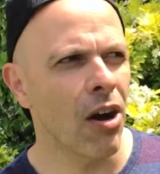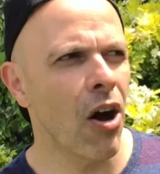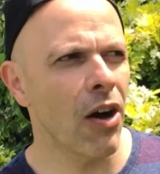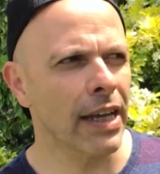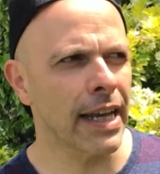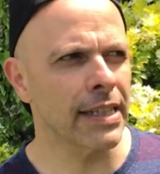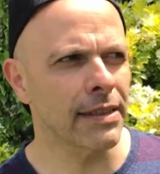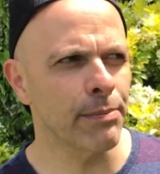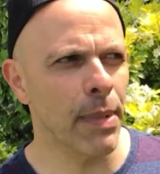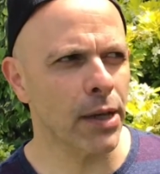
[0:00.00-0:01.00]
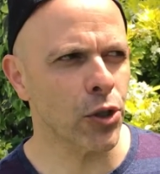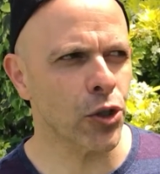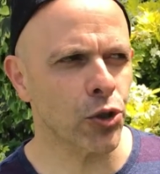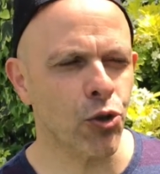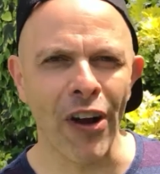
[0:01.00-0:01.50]
uh, can make a
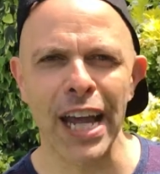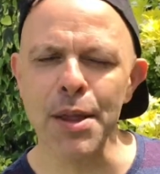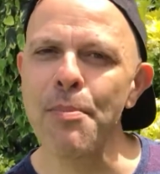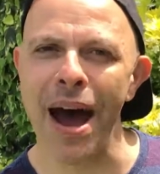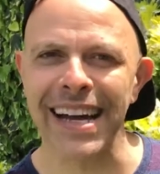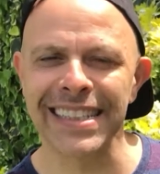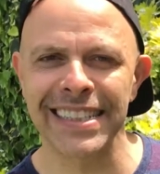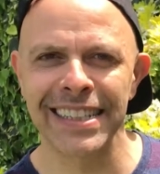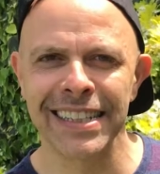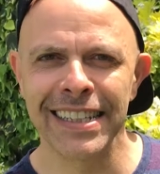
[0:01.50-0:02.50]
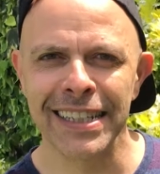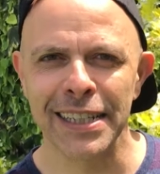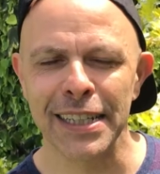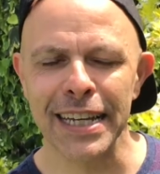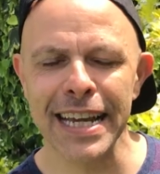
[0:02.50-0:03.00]
strong impact
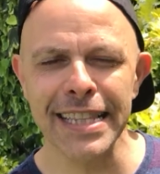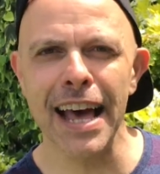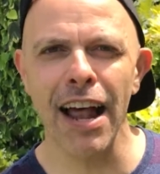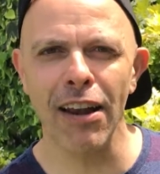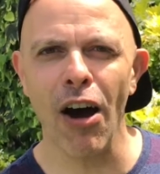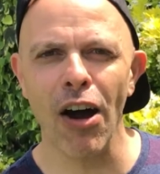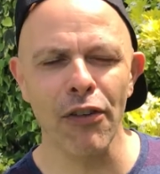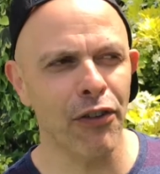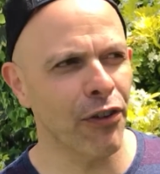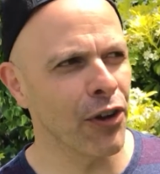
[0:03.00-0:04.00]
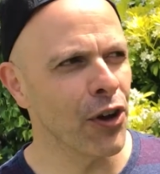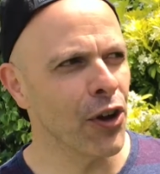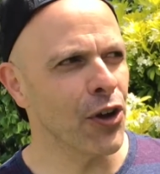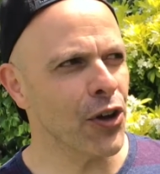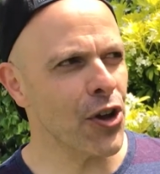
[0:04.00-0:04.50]
in their life,
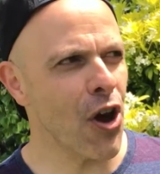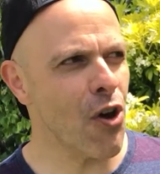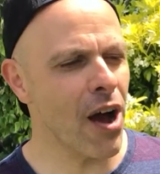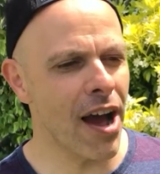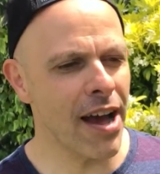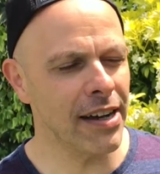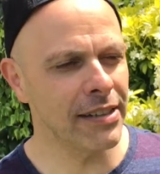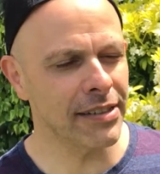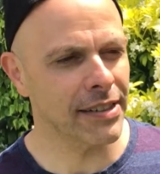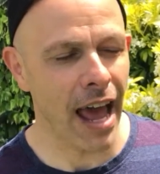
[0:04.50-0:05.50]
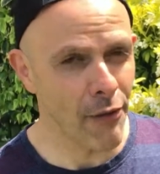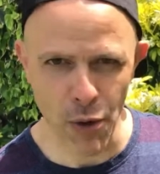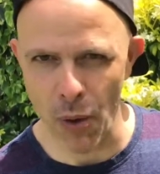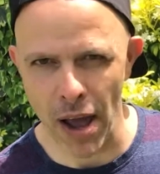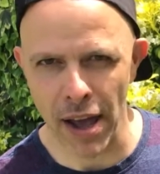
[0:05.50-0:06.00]
you know, and
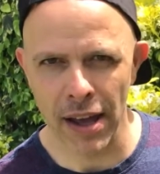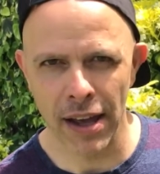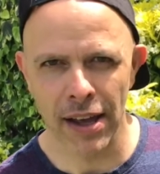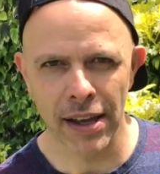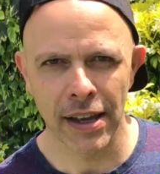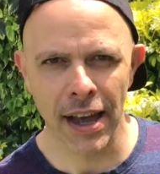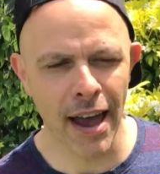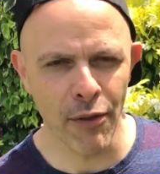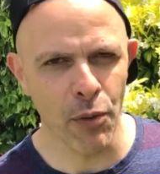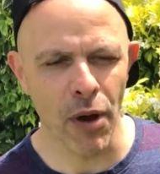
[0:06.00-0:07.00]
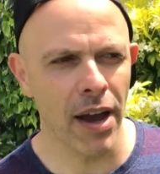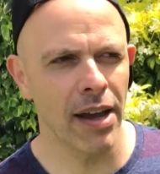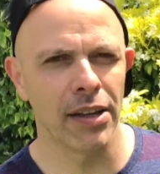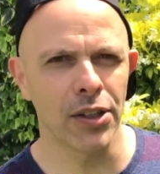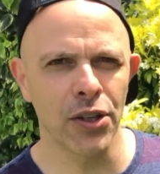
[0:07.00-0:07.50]
everywhere,
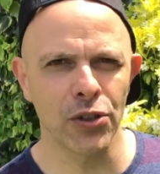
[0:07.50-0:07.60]
everywhere, you